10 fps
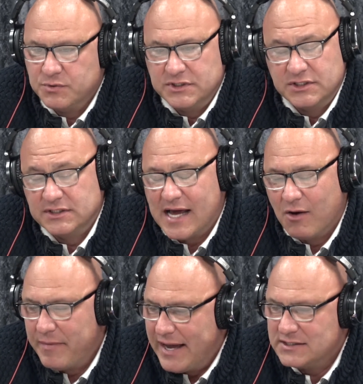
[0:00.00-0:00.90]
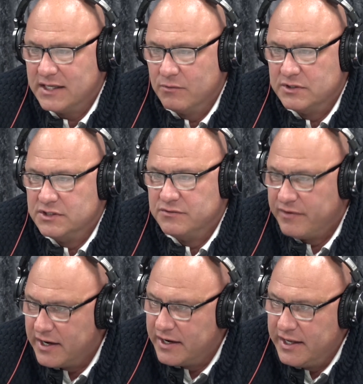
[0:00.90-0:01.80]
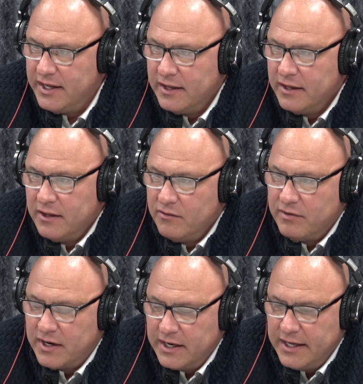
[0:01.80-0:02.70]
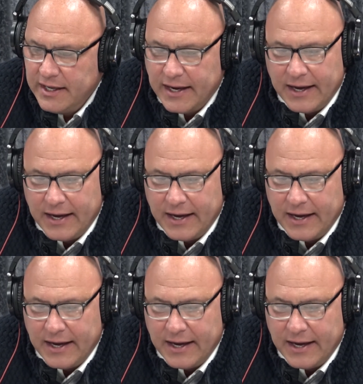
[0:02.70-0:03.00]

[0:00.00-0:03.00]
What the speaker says: which is sound masking, which is very, very.